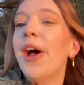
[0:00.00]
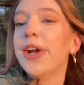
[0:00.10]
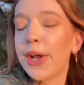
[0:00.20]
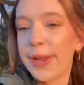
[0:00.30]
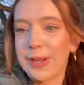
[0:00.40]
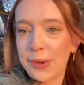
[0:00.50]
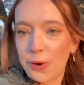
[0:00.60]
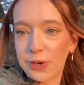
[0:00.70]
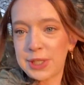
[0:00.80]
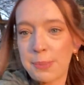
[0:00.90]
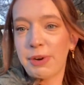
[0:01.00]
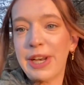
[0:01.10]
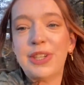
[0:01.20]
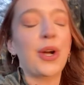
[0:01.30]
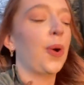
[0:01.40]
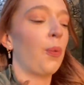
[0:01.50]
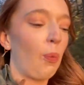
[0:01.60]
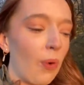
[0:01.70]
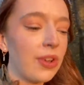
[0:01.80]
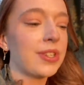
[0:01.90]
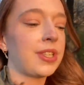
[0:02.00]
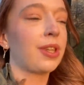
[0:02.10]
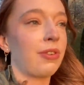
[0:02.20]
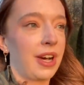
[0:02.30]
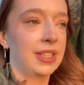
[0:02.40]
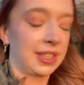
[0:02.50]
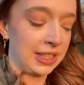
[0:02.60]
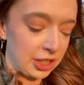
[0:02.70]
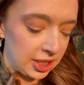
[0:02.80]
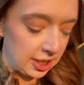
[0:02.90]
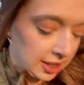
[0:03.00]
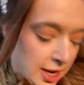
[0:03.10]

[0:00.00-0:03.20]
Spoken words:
Going across the bridge was the right decision.